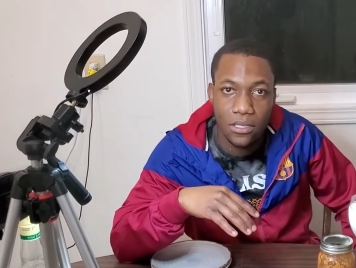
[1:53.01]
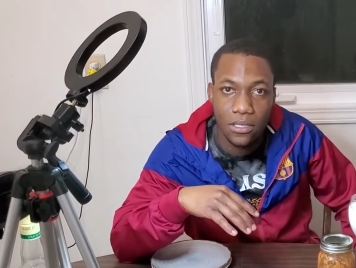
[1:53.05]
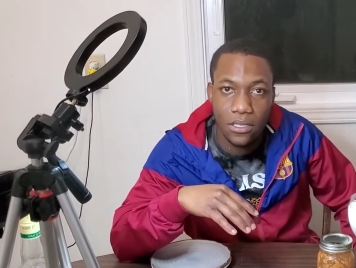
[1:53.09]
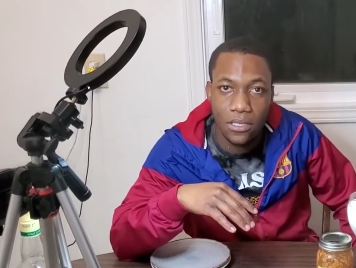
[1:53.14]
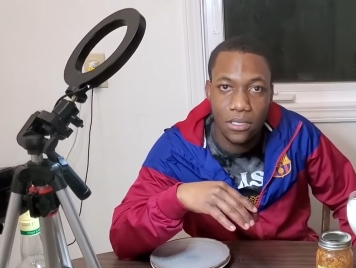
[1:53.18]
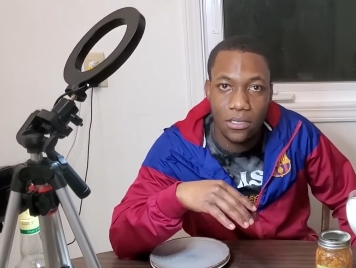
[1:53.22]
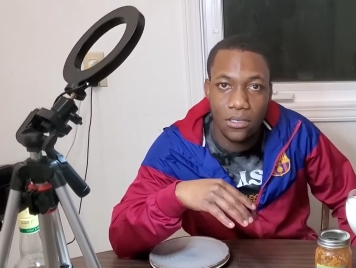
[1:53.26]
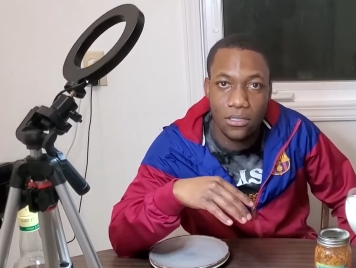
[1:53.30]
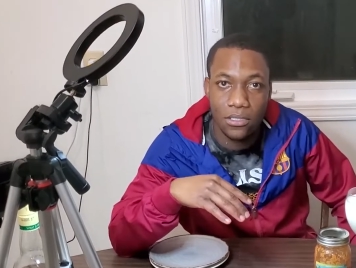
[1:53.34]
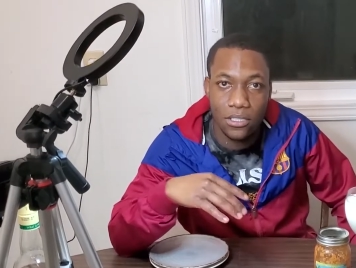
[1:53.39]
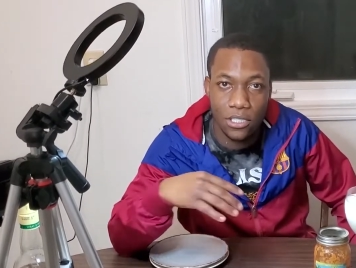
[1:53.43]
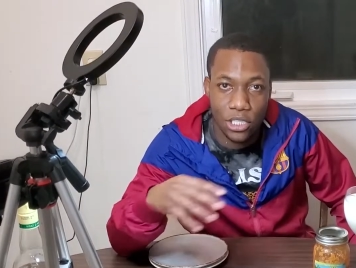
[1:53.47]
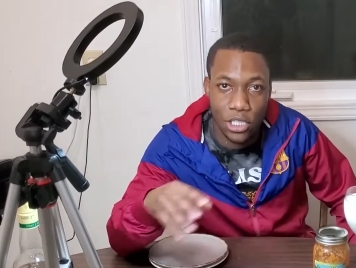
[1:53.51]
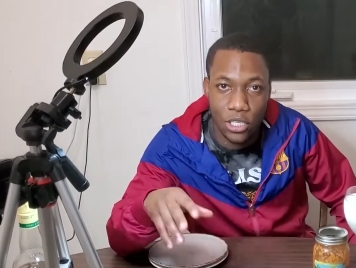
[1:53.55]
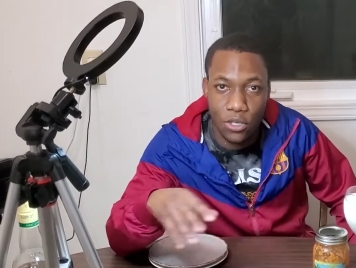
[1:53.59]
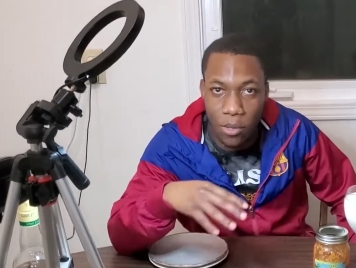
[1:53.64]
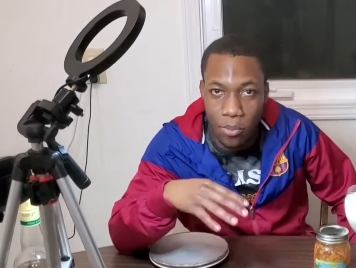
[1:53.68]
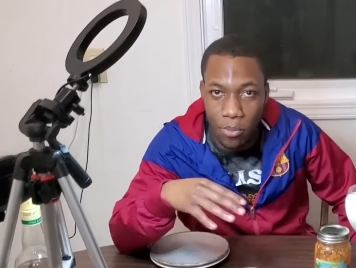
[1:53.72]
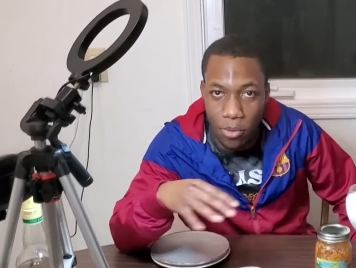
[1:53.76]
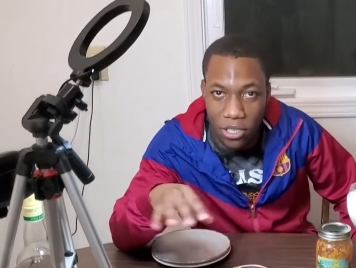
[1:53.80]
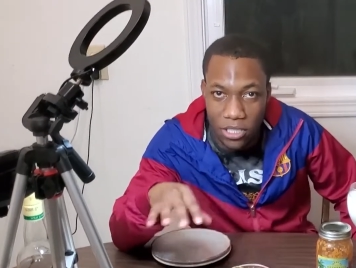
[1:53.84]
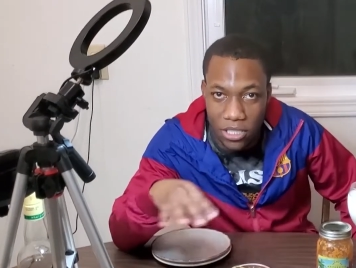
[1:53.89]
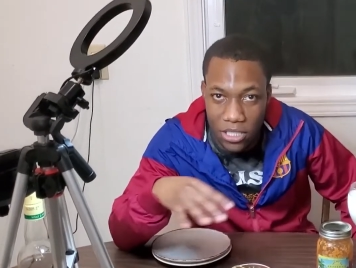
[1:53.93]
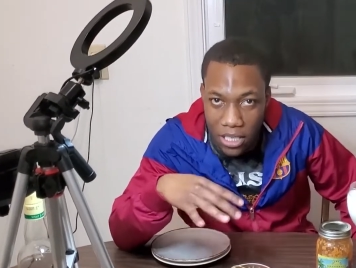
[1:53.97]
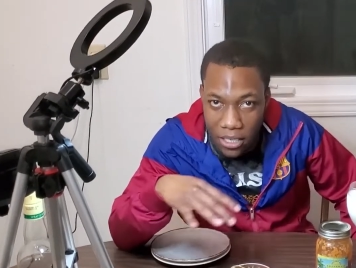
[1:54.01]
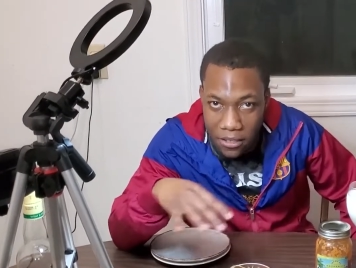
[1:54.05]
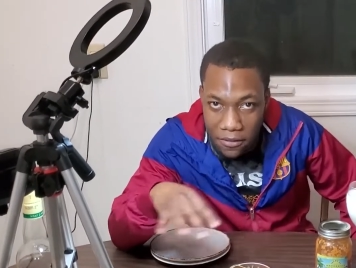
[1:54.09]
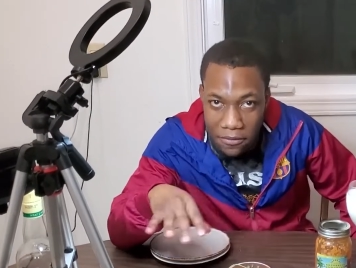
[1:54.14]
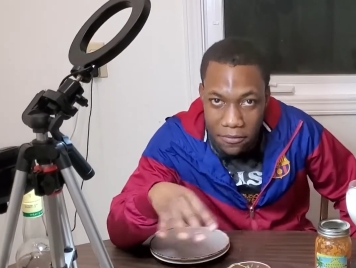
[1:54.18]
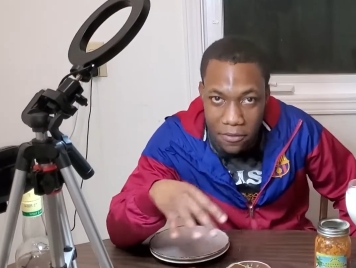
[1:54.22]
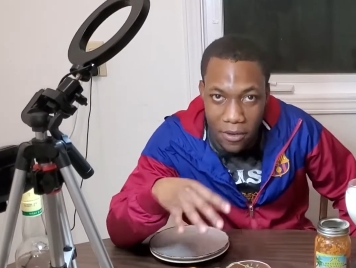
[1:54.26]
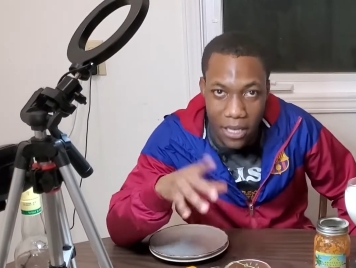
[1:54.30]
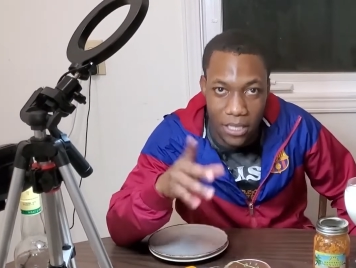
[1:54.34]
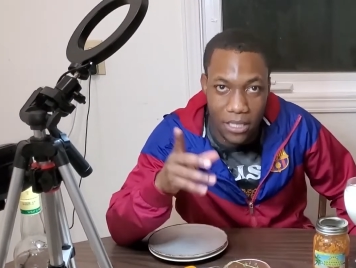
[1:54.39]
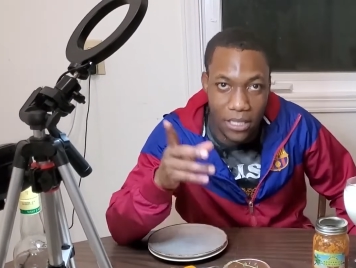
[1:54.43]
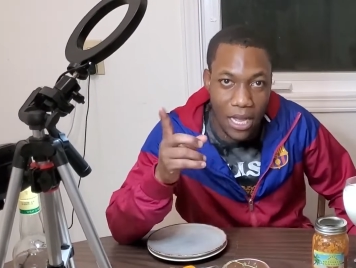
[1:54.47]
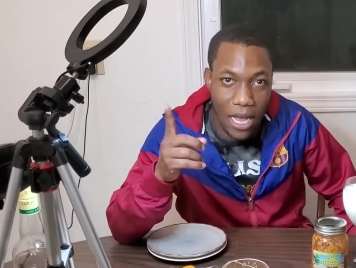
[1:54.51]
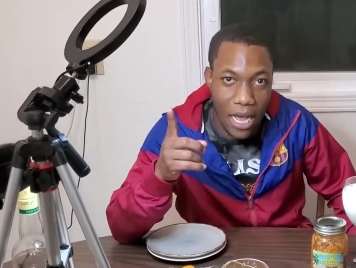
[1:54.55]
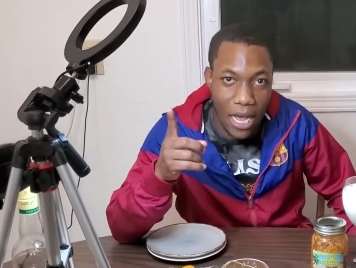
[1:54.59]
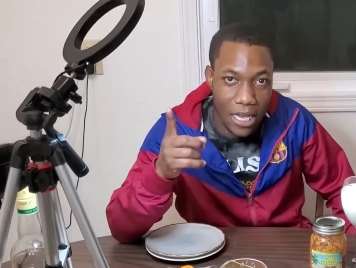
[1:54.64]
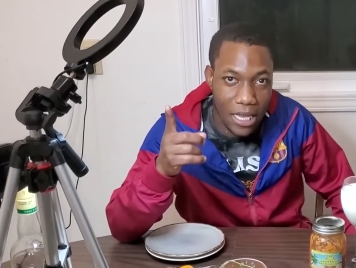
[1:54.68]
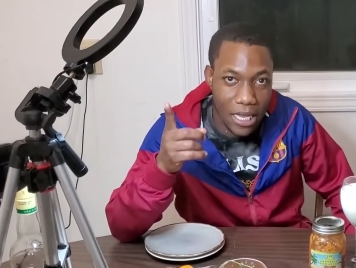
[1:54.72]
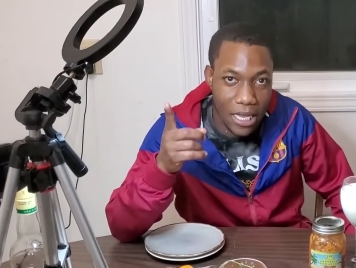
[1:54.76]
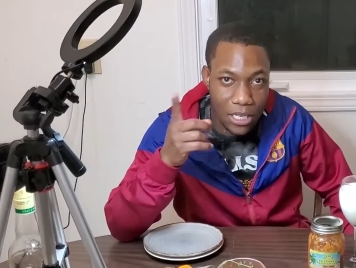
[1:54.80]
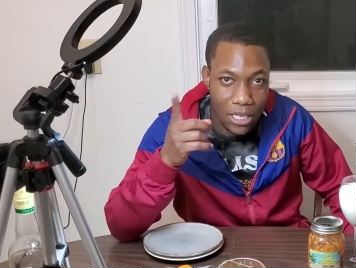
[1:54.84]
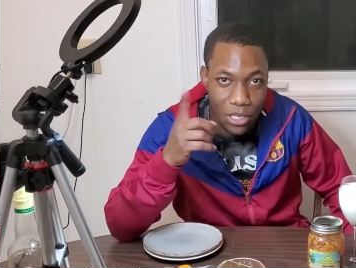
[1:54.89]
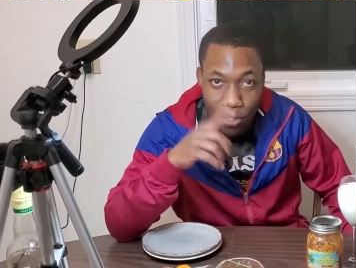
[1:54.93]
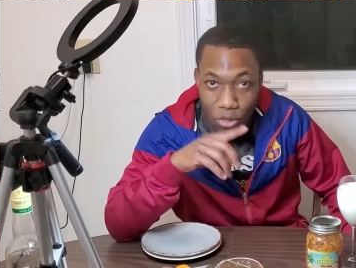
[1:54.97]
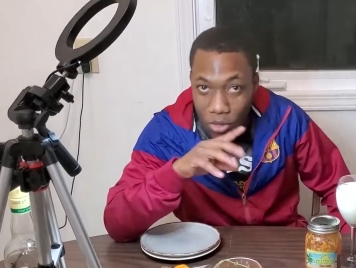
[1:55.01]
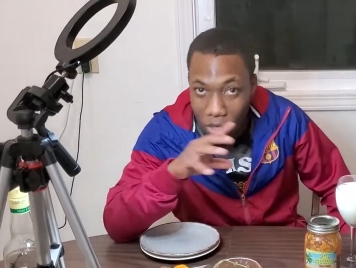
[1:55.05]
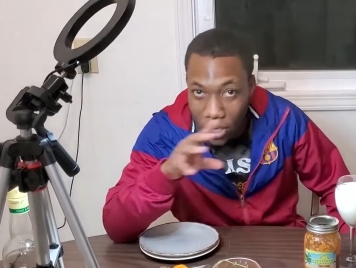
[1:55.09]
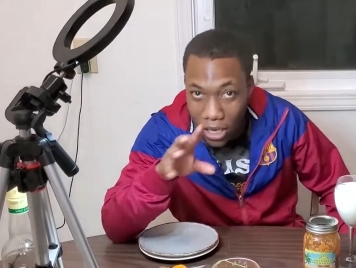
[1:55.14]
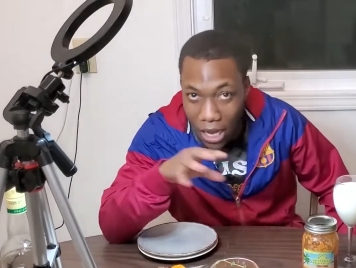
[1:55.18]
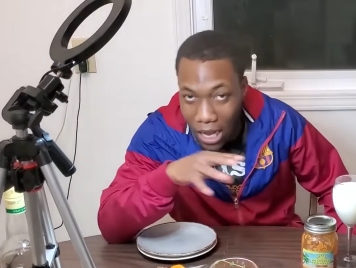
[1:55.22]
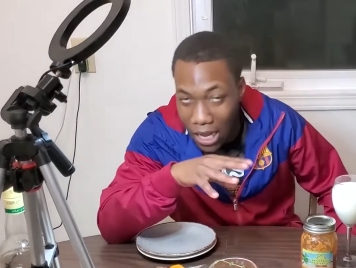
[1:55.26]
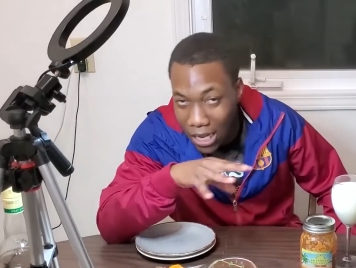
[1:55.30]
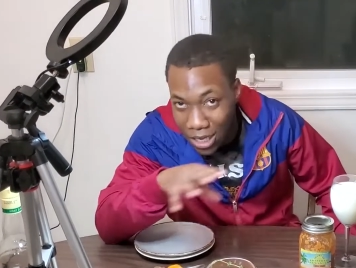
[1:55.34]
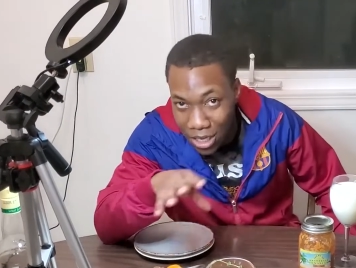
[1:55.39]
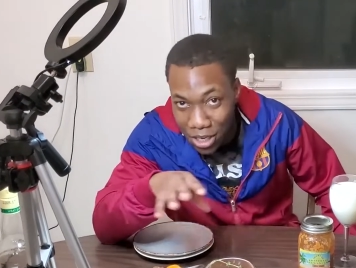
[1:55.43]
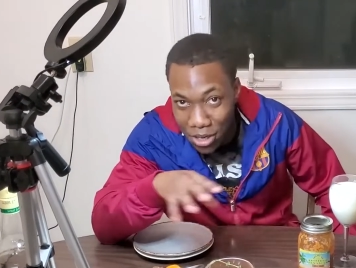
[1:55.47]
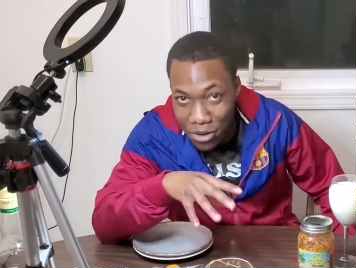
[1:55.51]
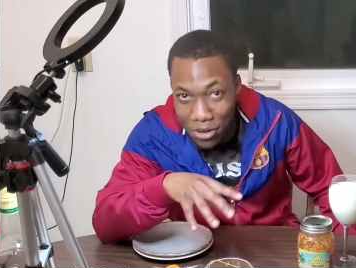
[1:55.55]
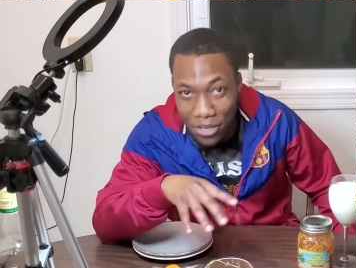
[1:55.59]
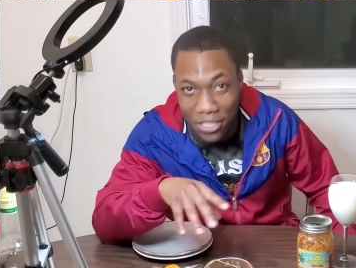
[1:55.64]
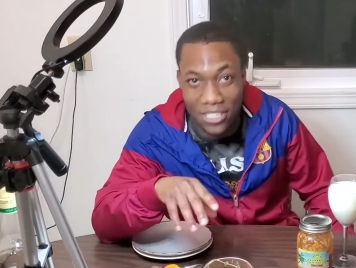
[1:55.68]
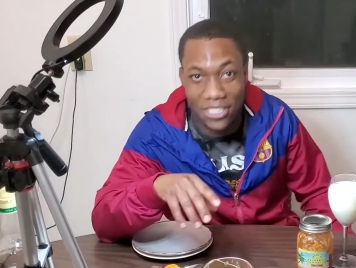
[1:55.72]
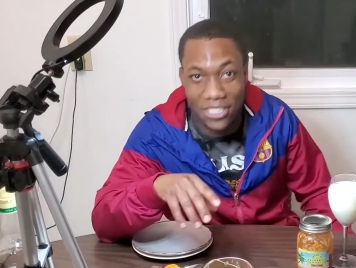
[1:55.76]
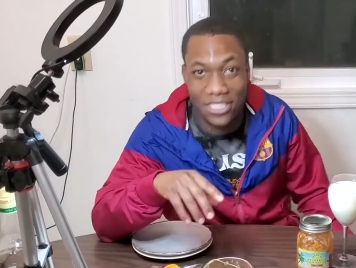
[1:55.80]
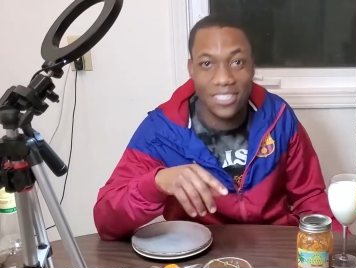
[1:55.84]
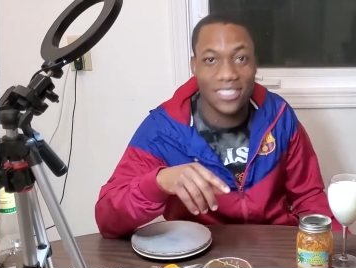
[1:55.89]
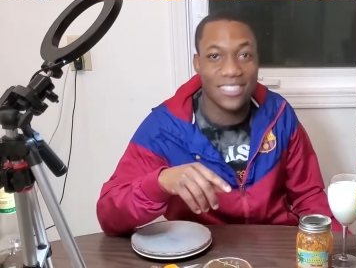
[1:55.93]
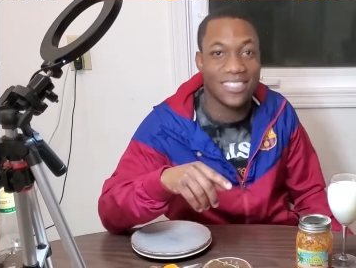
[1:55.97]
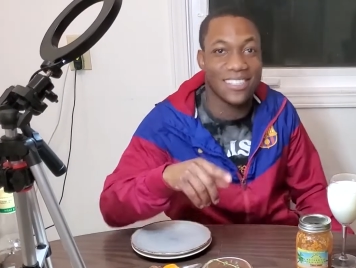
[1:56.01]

you know, 0% fat, iron, no calories.